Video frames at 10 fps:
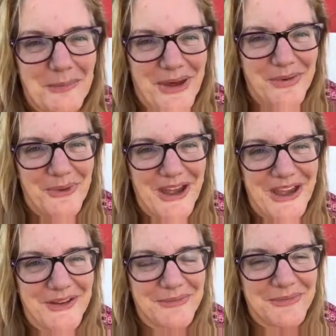By the
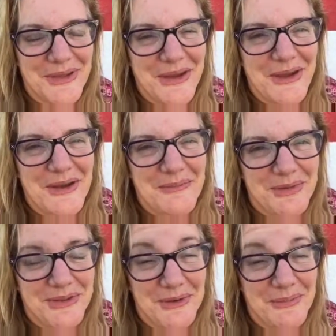way,
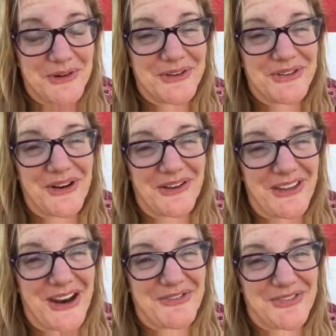bloopers are a
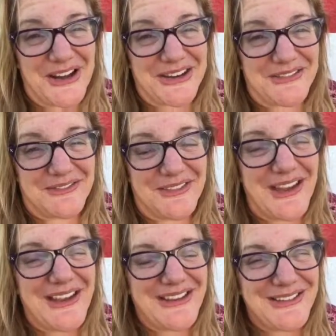lot of fun.
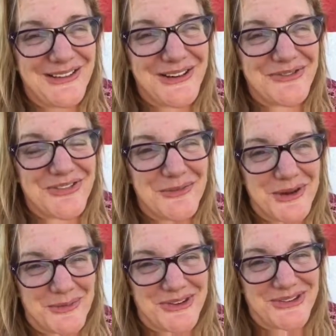Learn from
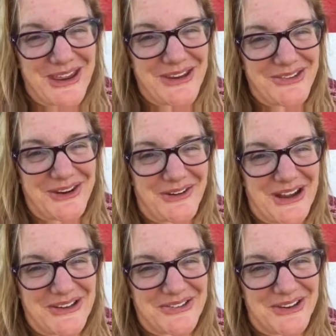your mistakes and your
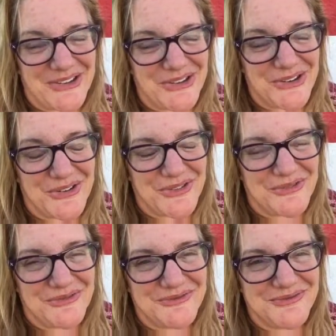accidents too,
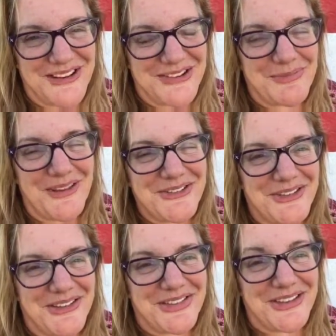
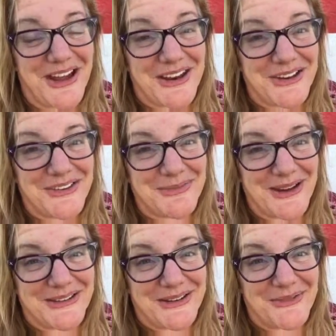especially the unexpected